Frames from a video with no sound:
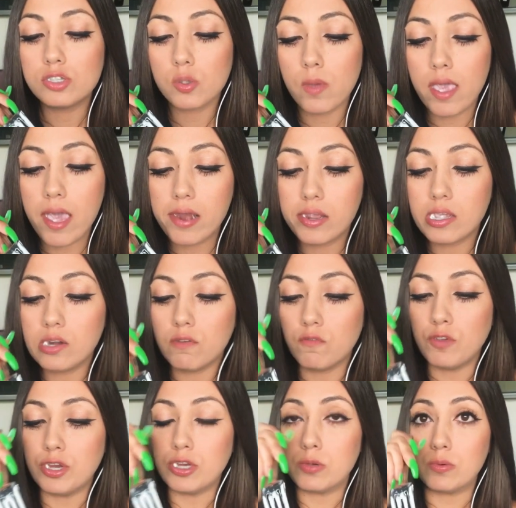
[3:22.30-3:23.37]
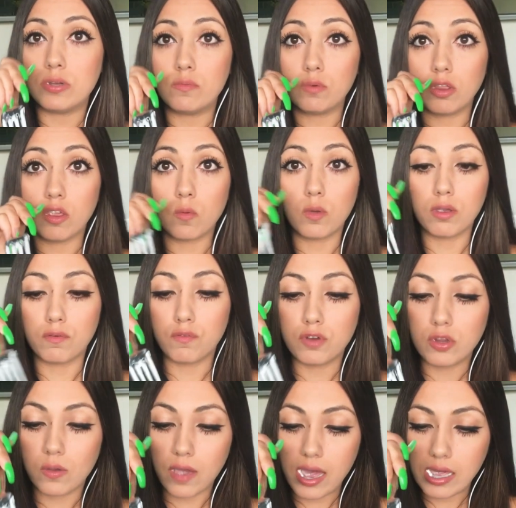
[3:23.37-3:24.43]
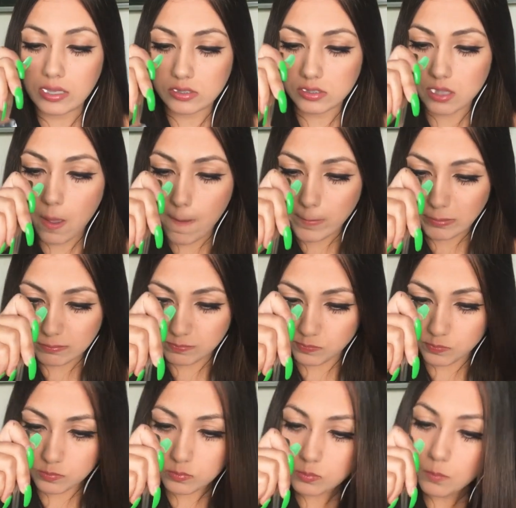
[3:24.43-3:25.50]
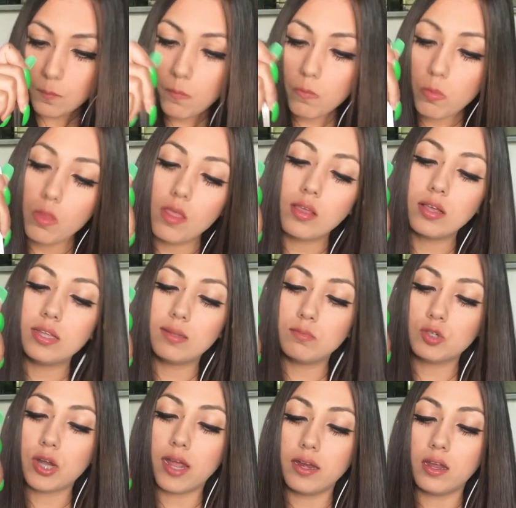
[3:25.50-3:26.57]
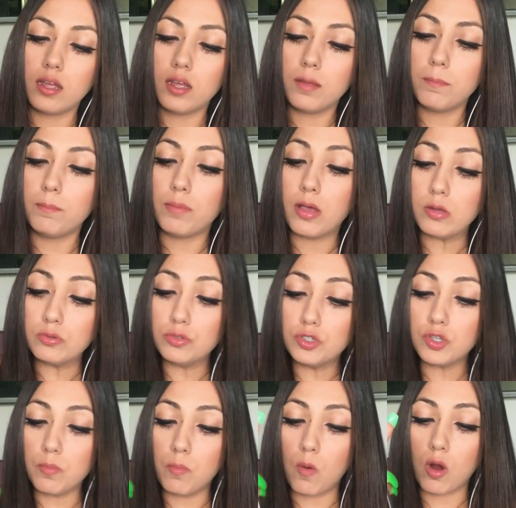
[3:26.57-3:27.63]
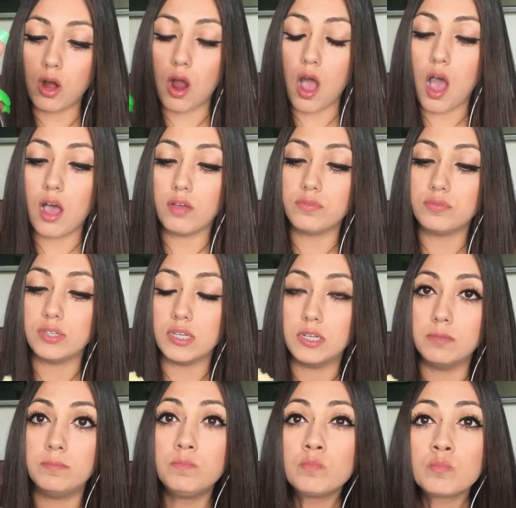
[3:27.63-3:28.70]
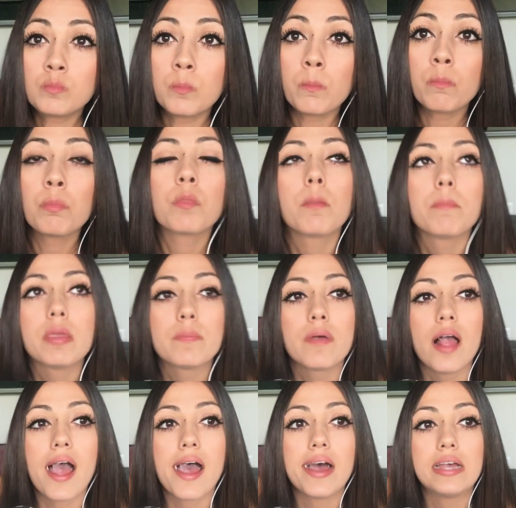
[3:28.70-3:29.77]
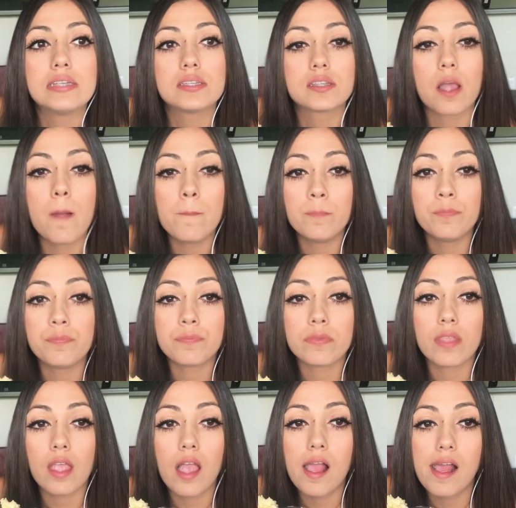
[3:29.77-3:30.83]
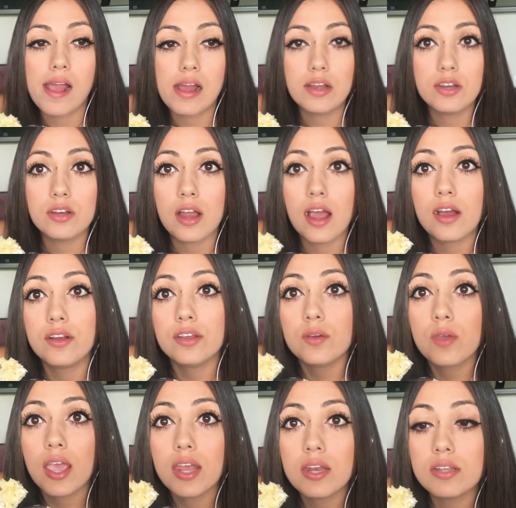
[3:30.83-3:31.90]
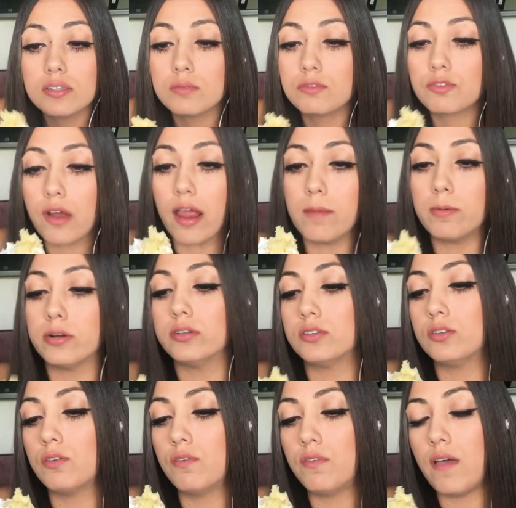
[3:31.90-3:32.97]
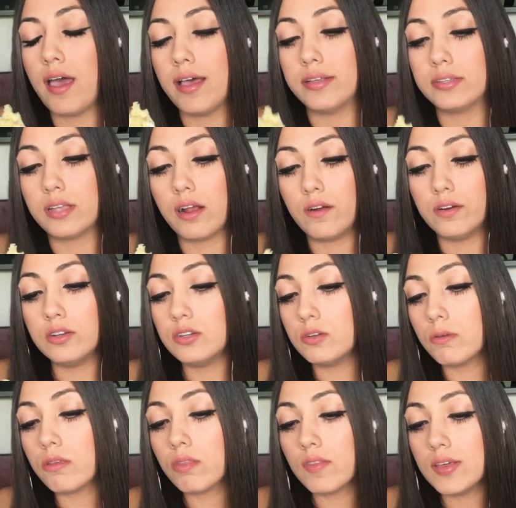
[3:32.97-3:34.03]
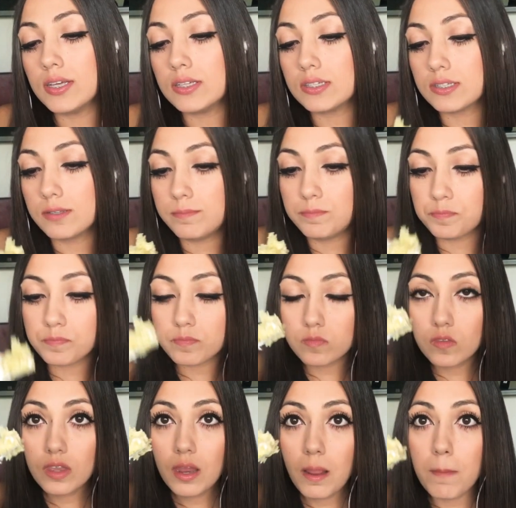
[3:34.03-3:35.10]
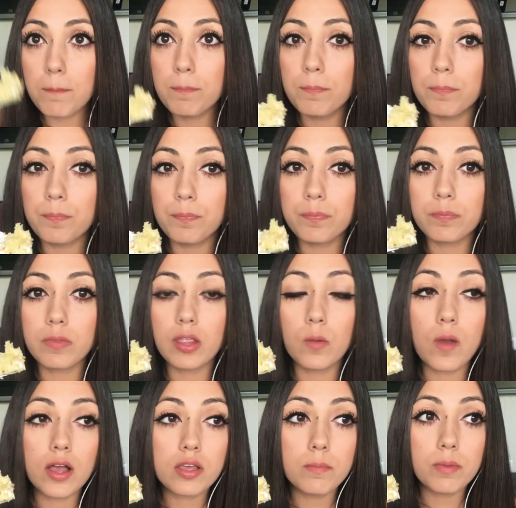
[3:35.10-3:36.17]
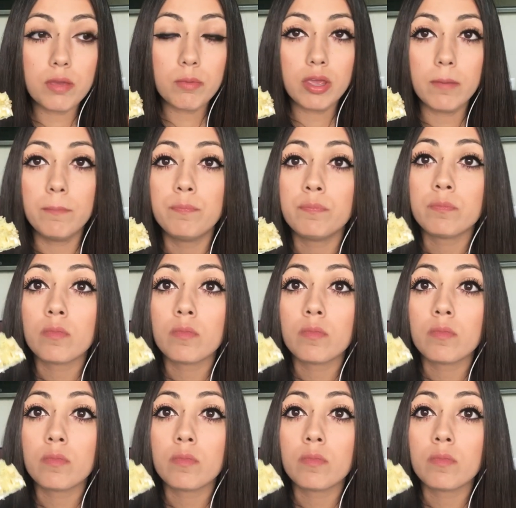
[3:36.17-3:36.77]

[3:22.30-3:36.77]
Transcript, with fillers: well, I had to get a video in really quick for you guys. Because I'm trying to post more often. People ask, how, do, how are you gaining subscribers so fast? How are you doing this? Thank you. You're welcome, baby.